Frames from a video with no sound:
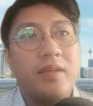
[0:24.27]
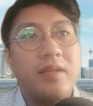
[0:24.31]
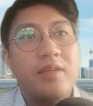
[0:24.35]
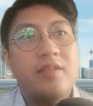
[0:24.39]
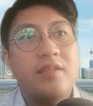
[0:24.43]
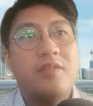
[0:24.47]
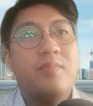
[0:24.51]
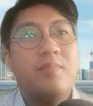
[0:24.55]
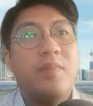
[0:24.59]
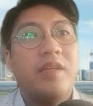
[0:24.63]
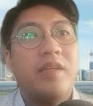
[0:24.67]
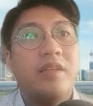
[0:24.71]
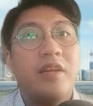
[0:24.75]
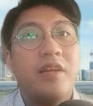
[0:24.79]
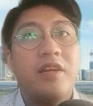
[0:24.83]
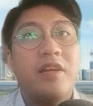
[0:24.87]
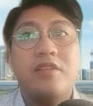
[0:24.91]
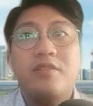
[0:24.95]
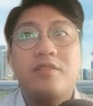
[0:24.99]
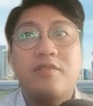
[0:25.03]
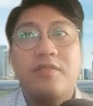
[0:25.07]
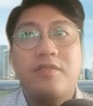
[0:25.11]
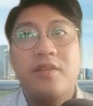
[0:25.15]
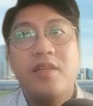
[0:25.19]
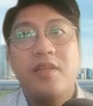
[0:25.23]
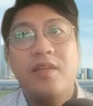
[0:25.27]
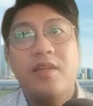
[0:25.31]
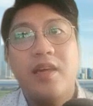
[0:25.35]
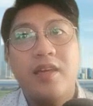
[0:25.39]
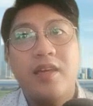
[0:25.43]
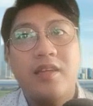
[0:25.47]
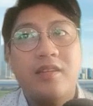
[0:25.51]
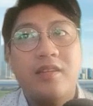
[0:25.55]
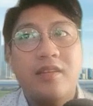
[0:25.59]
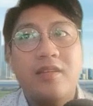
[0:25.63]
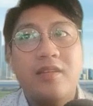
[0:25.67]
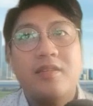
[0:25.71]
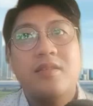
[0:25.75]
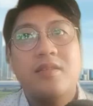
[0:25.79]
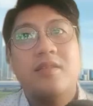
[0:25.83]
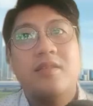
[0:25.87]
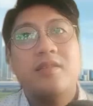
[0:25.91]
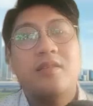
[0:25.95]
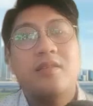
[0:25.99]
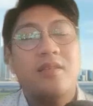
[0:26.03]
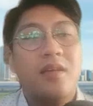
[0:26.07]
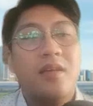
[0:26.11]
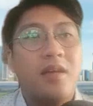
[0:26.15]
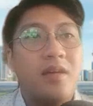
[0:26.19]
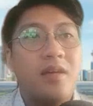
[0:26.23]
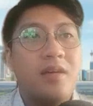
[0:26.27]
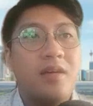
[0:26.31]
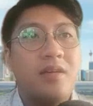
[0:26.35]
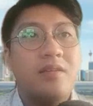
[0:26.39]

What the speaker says: is maintenance free, and is